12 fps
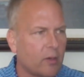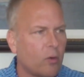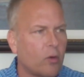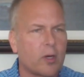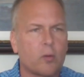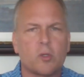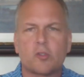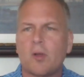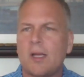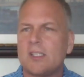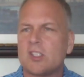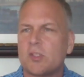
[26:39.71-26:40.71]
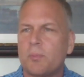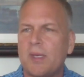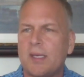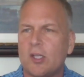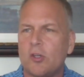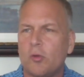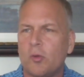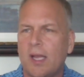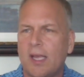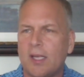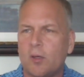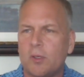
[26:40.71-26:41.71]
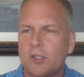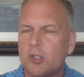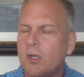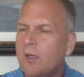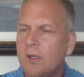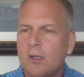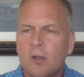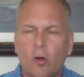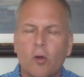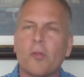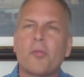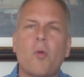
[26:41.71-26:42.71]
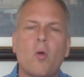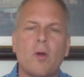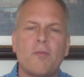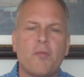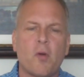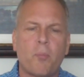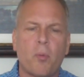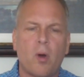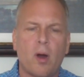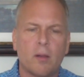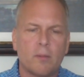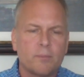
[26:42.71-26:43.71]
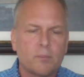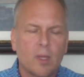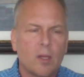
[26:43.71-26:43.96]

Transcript: Or we're trying to speak a new language or throw a football.